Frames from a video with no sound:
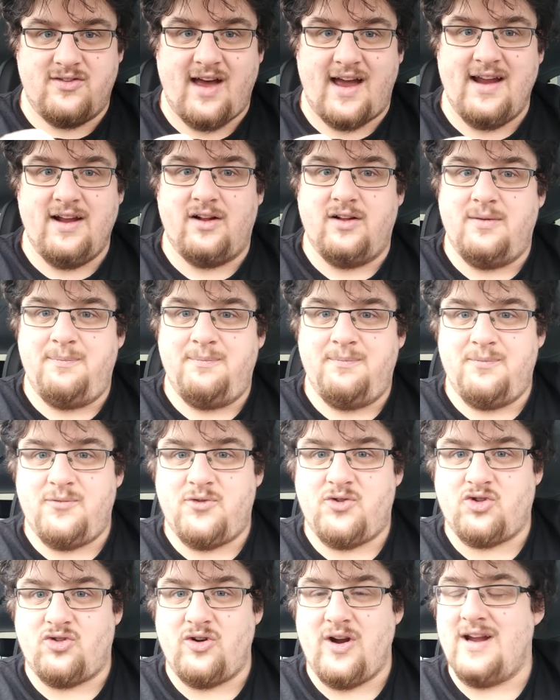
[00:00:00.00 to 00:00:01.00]
title
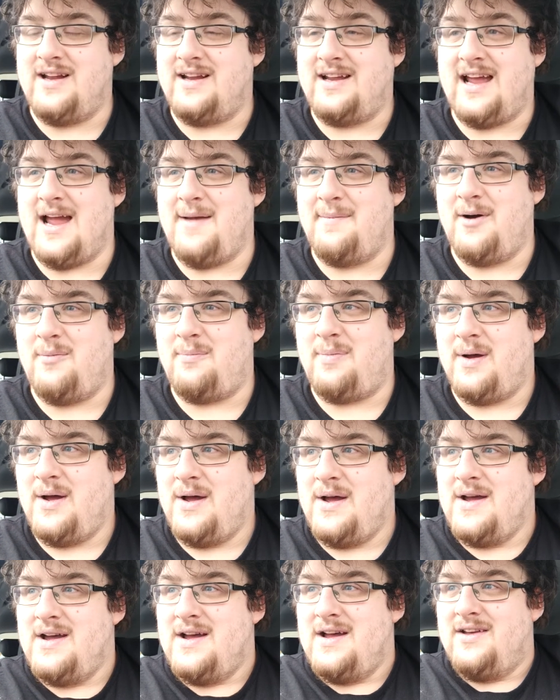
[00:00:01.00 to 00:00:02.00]
screen came up.
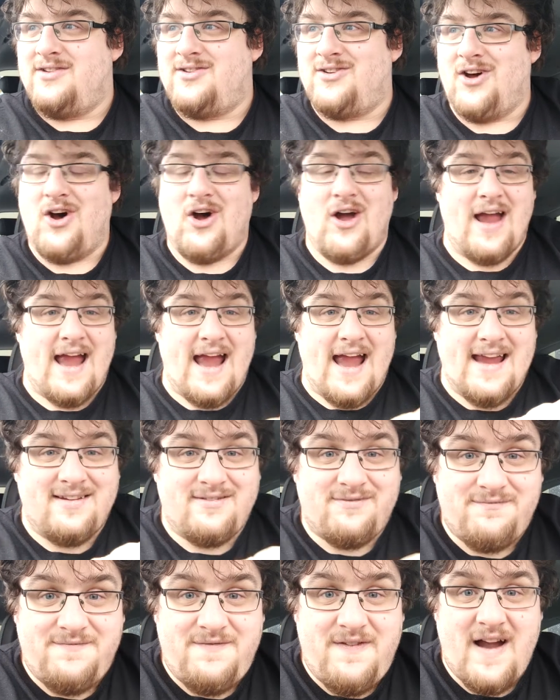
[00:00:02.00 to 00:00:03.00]
So it is
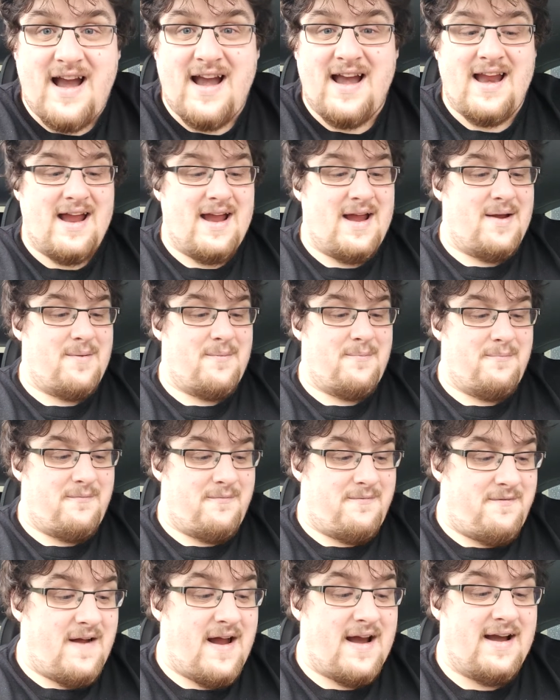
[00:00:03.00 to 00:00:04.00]
very,
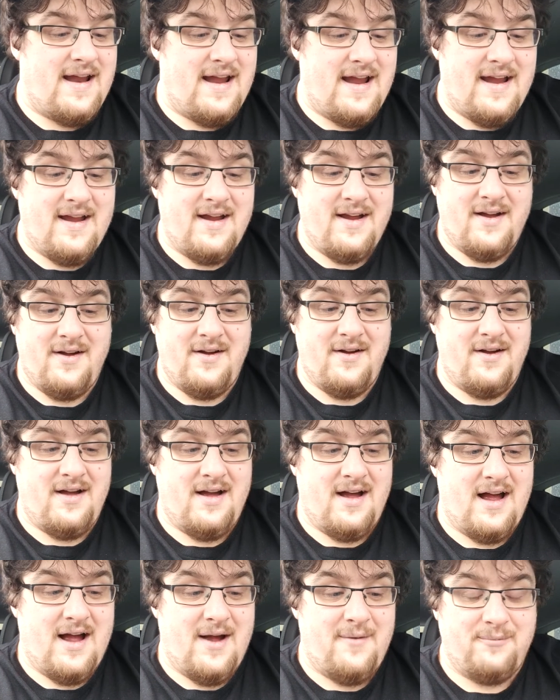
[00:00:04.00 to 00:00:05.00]
very
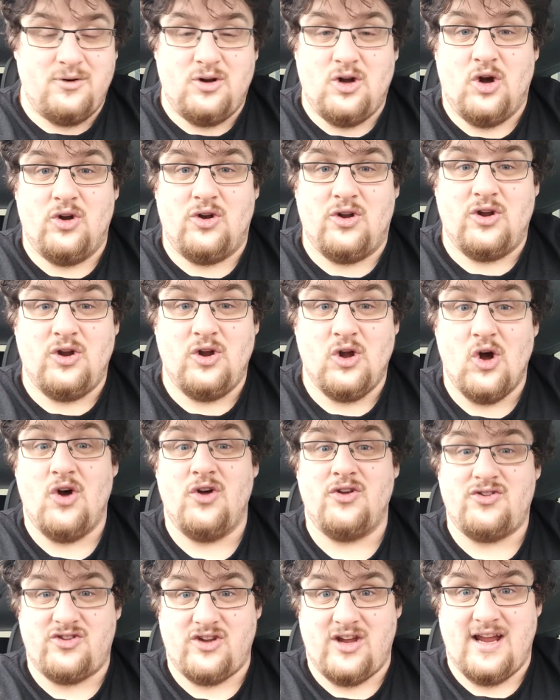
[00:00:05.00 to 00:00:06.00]
good.
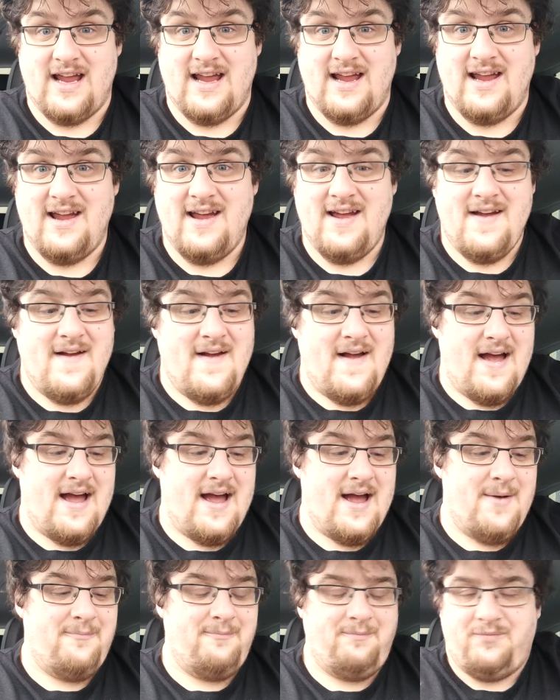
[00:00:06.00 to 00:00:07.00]
Go see it.
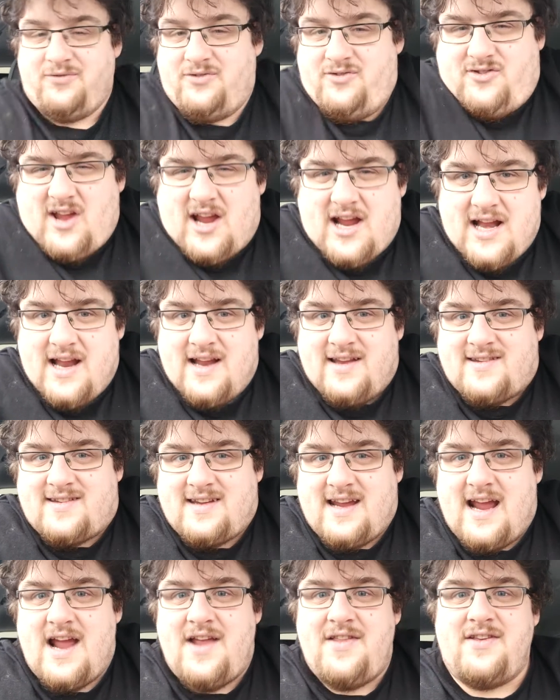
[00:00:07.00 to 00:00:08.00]
Do you need to
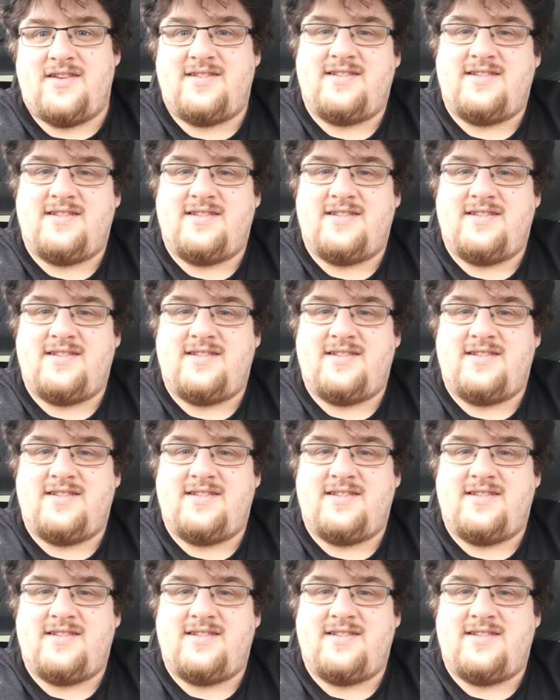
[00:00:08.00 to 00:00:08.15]
see it in the